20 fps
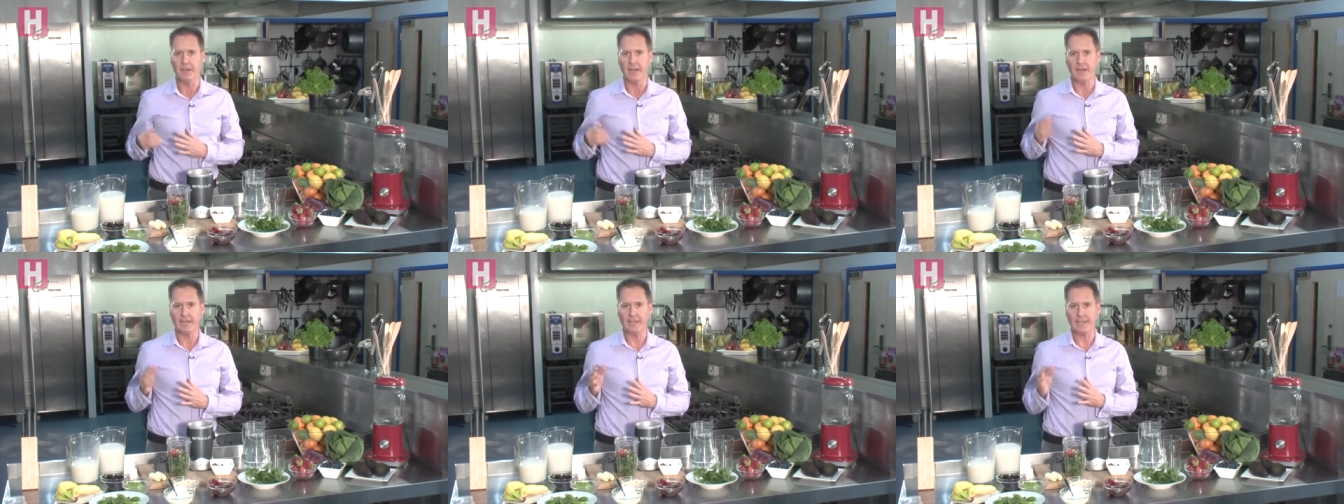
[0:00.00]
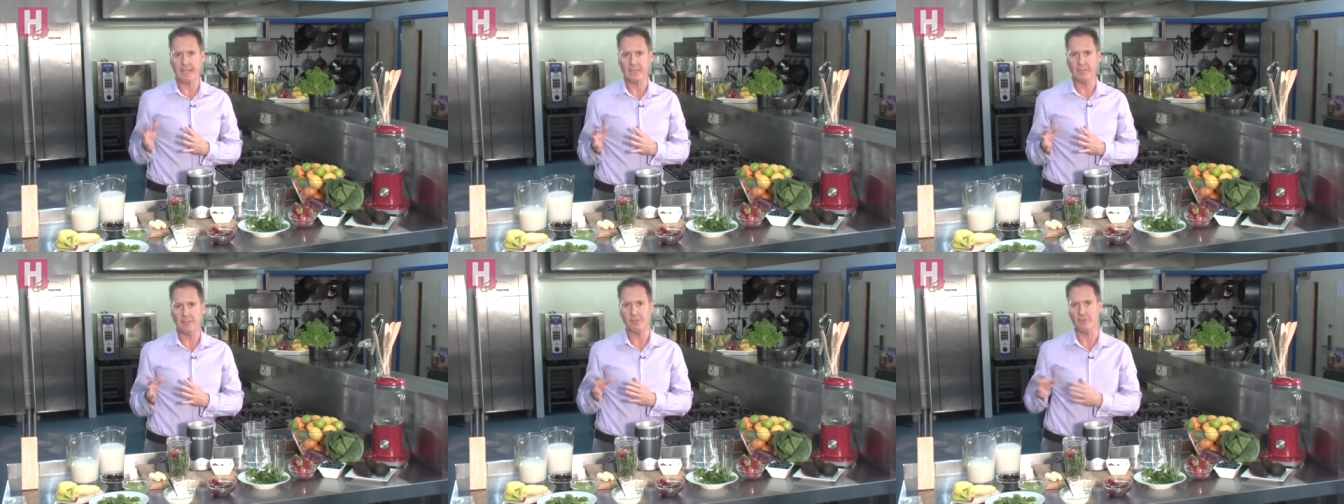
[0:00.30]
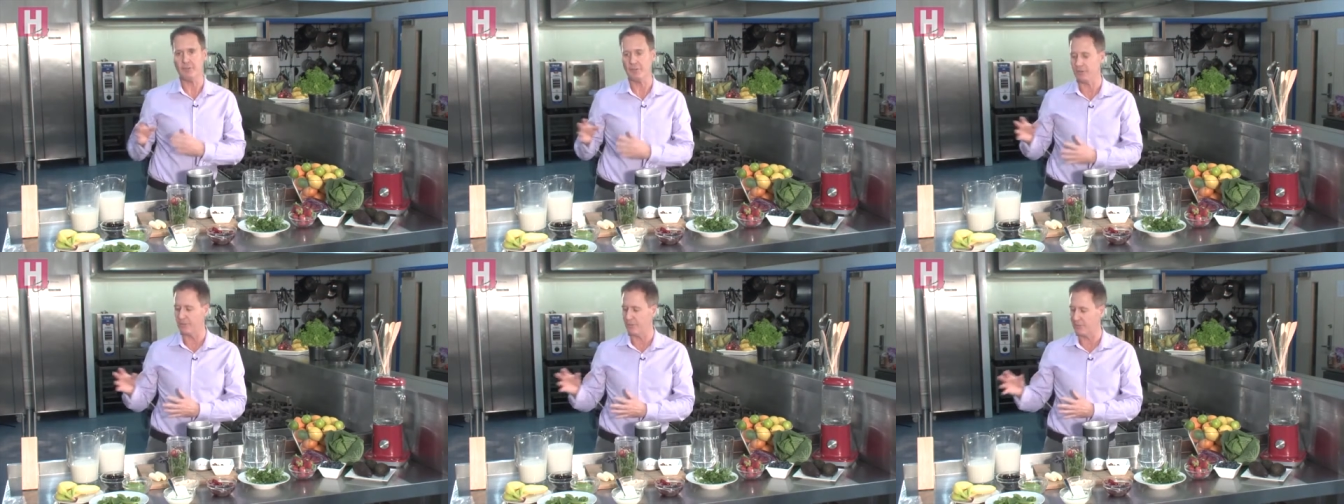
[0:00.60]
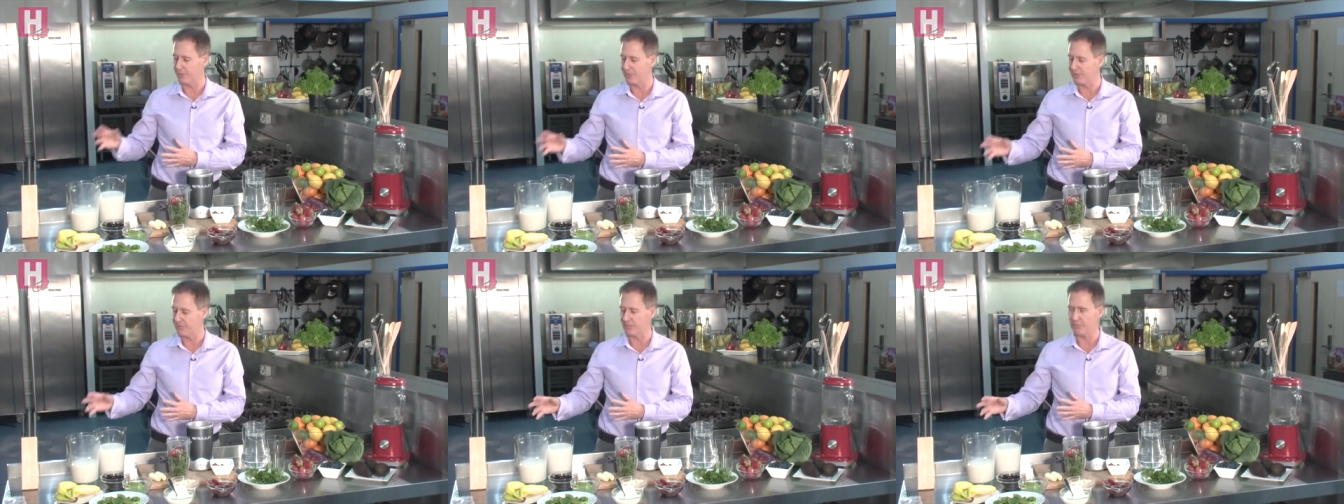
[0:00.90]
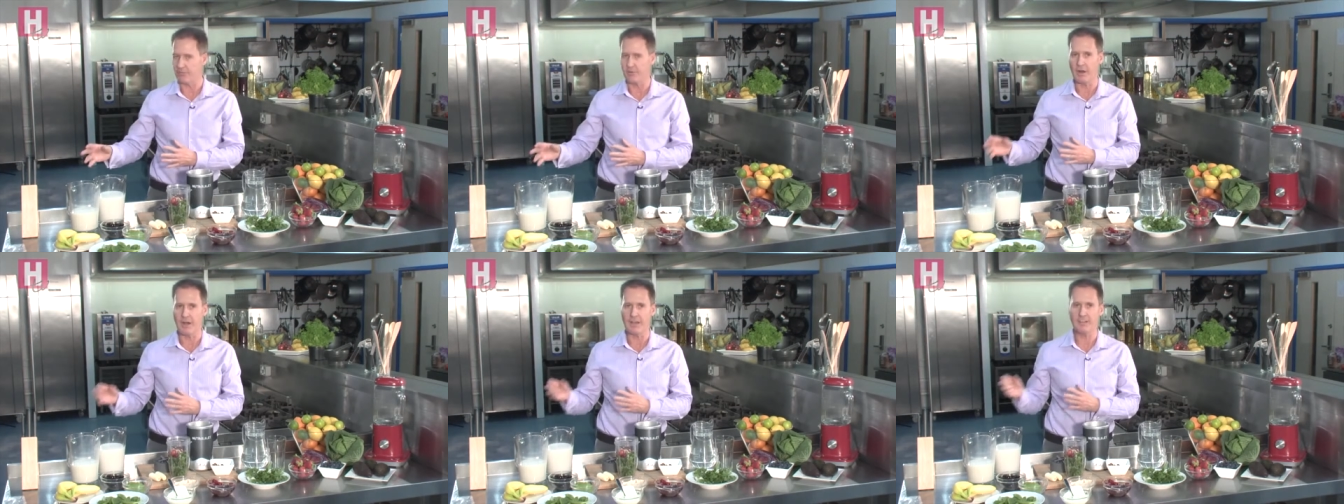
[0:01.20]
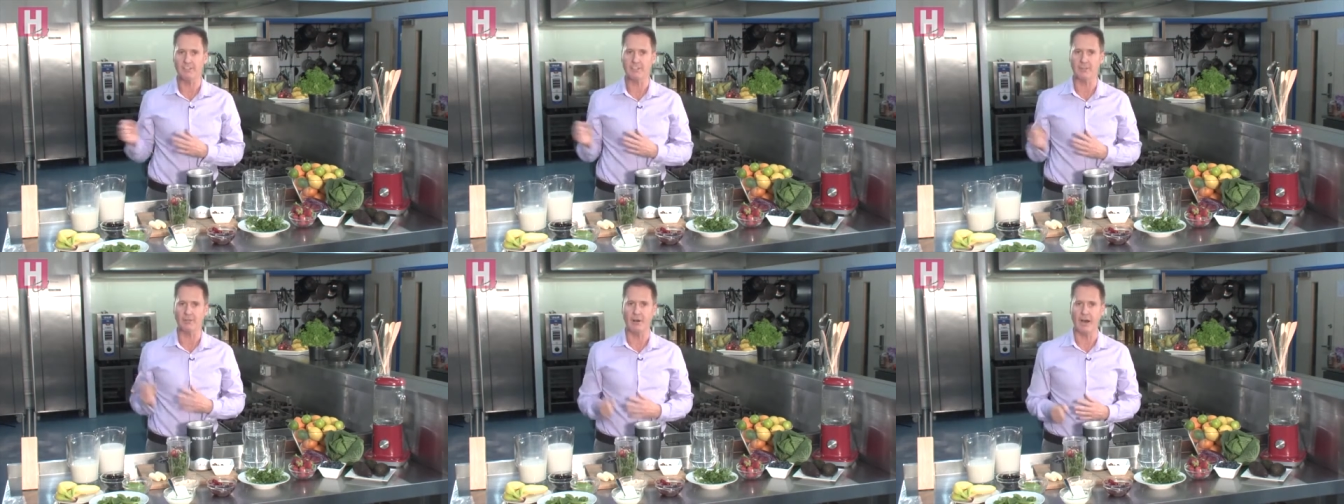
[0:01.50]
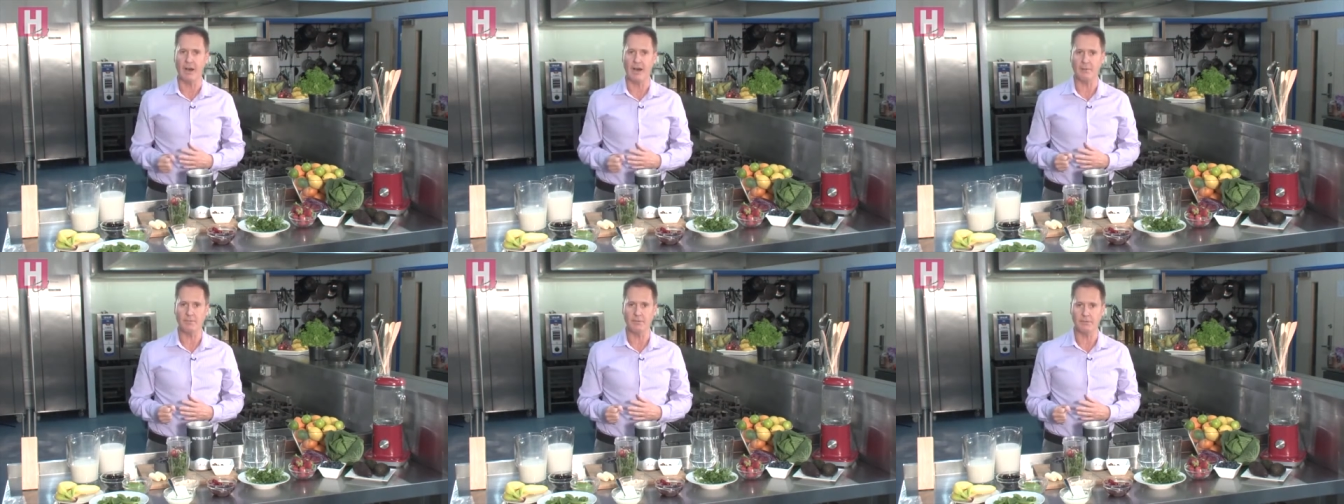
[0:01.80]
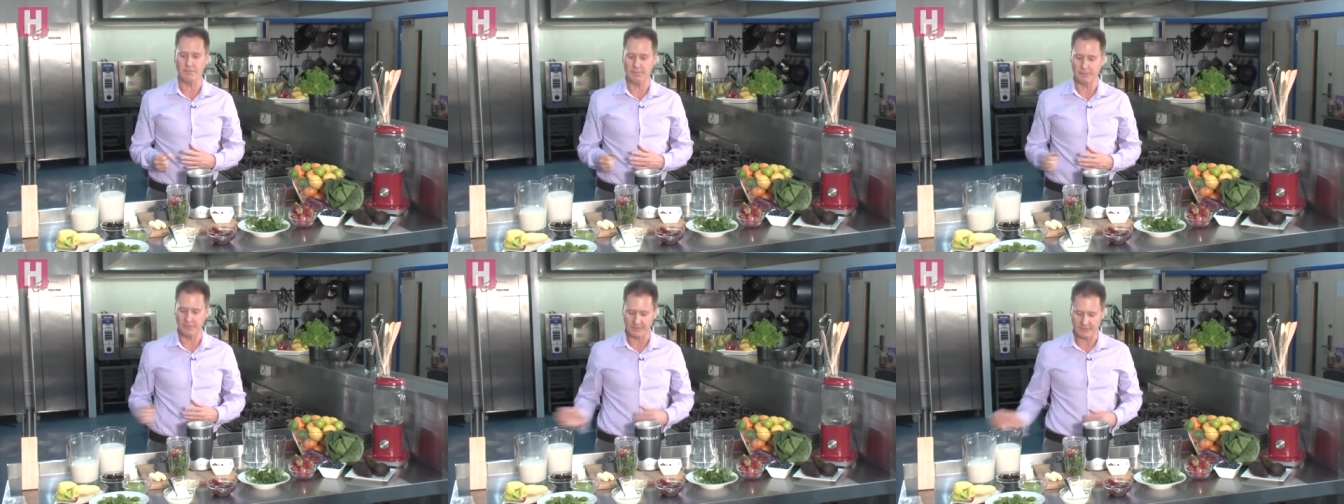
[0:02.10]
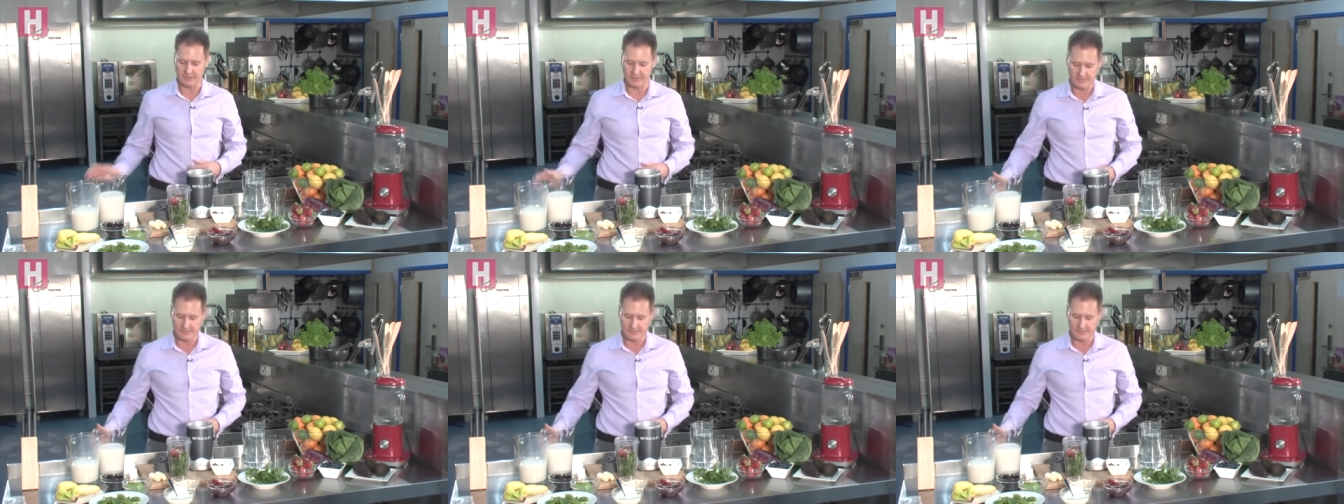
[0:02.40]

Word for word: Again, you've got the choice of rice or almond milk.